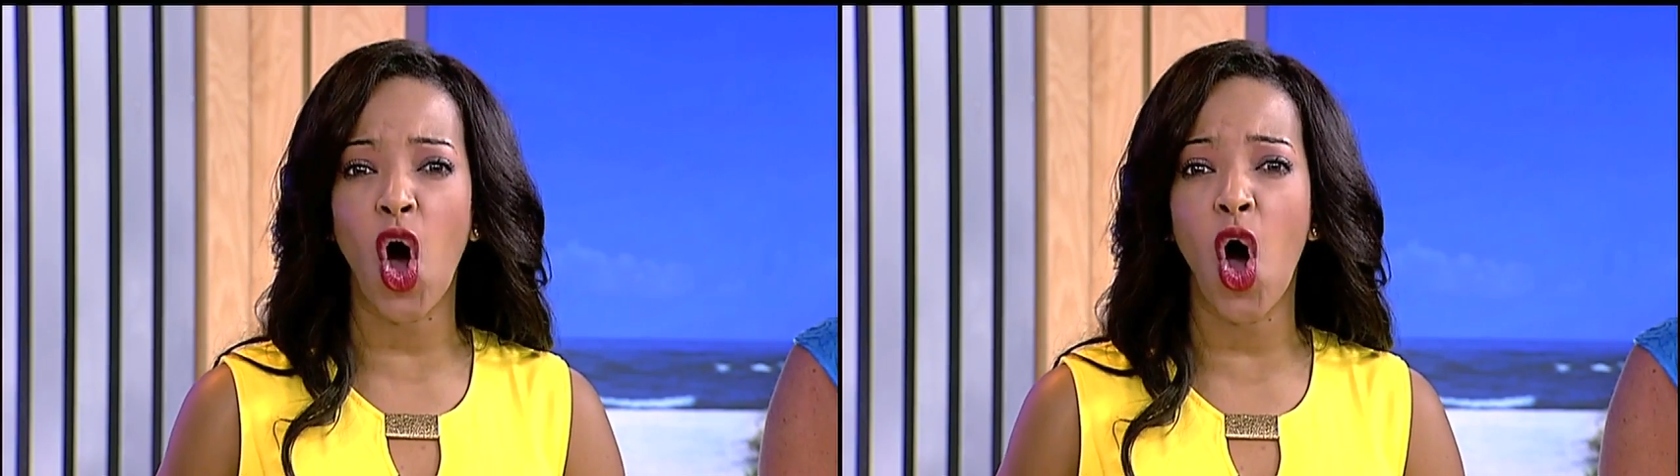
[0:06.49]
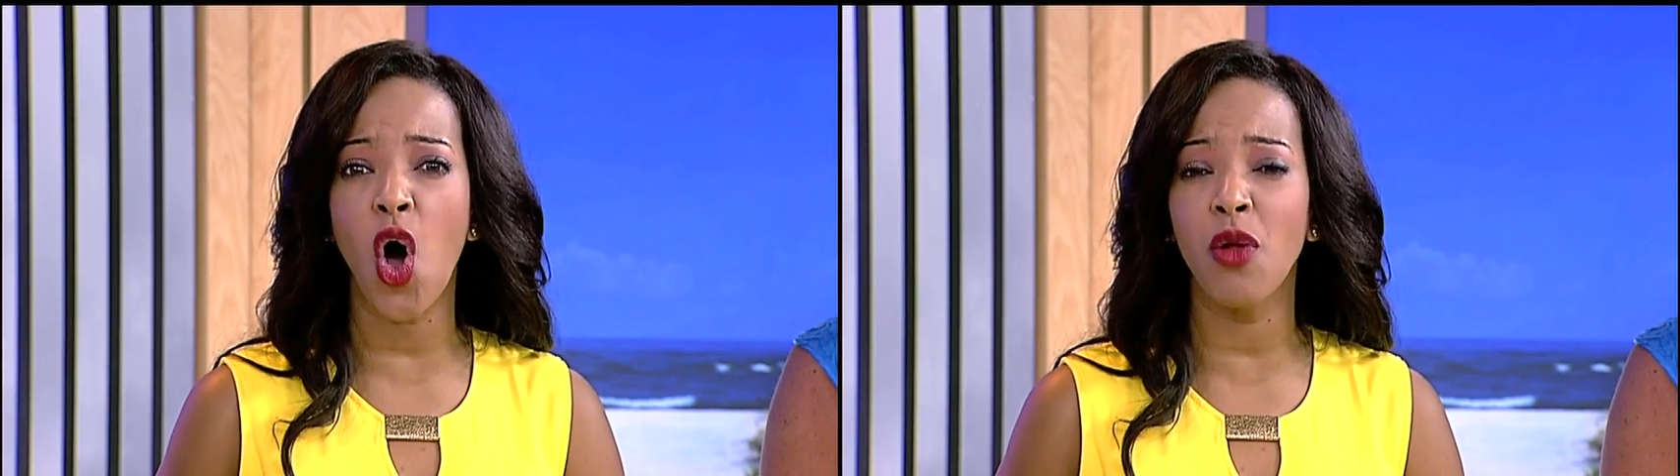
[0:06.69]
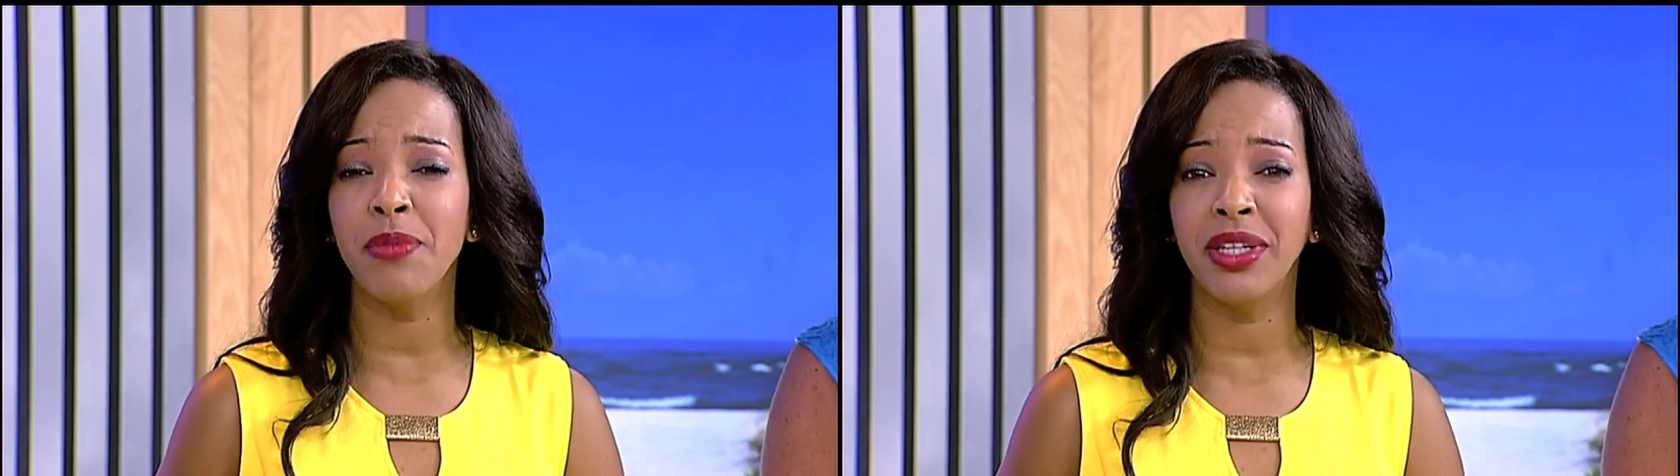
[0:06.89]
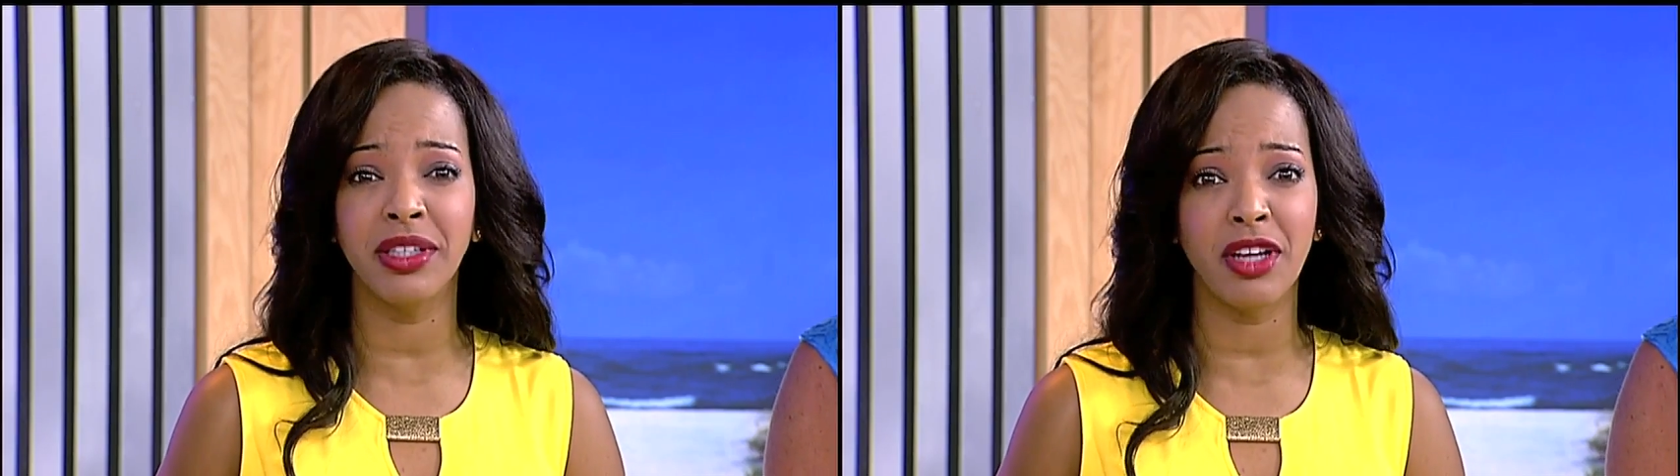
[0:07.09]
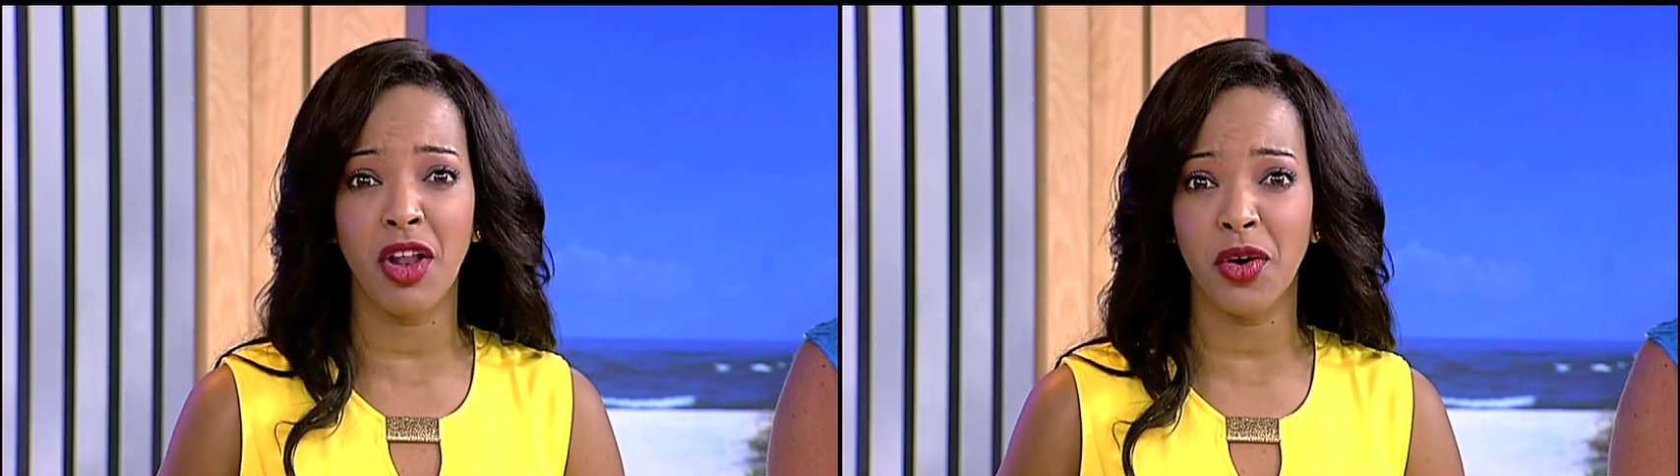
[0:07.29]
all
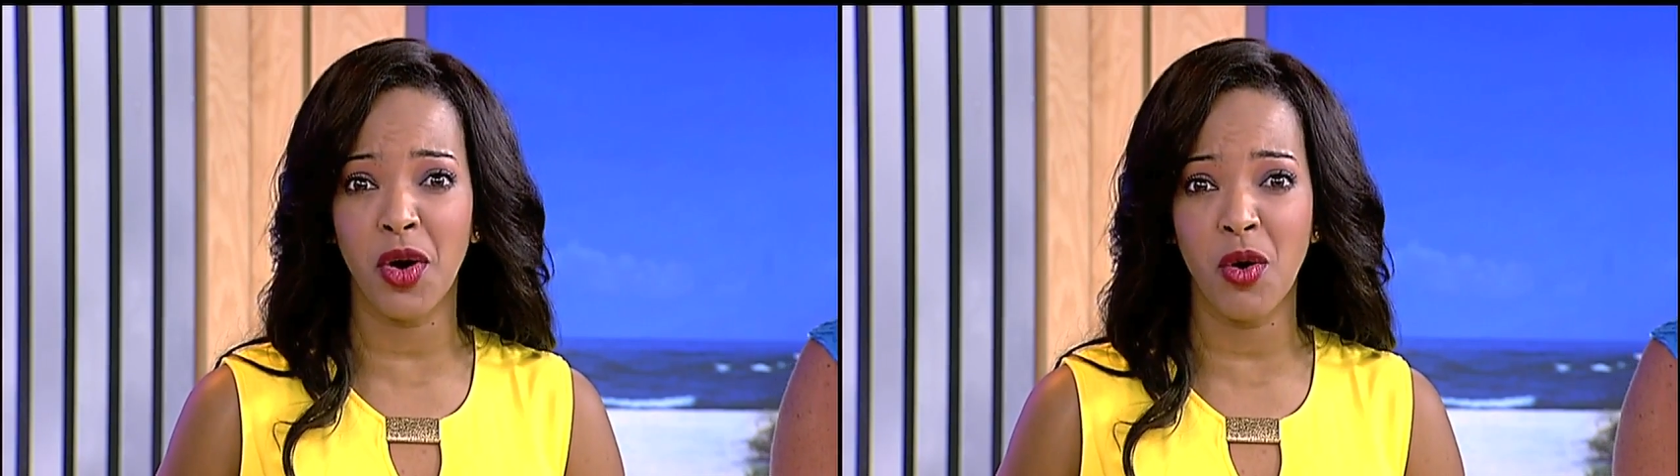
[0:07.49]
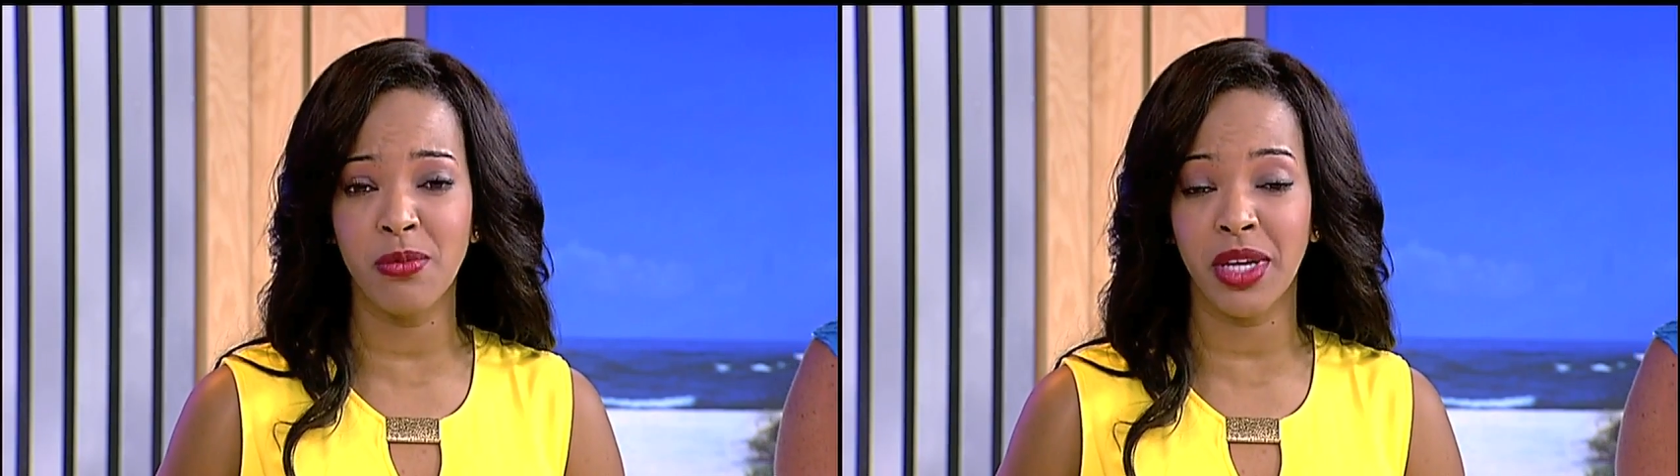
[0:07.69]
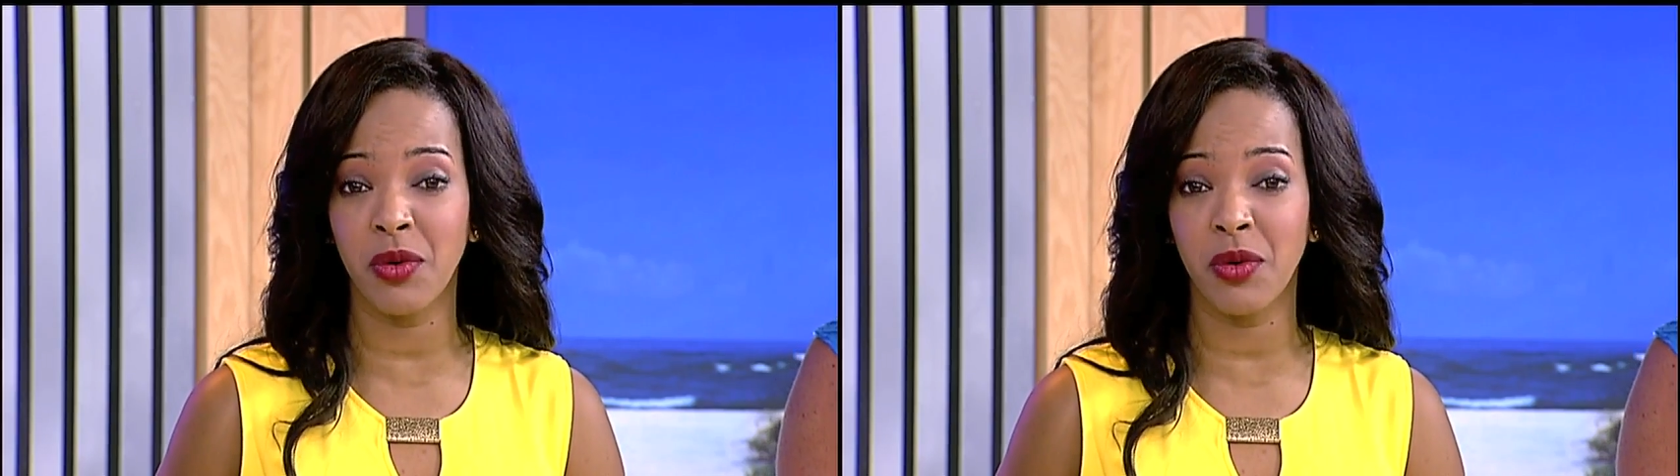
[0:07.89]
million dollar homes,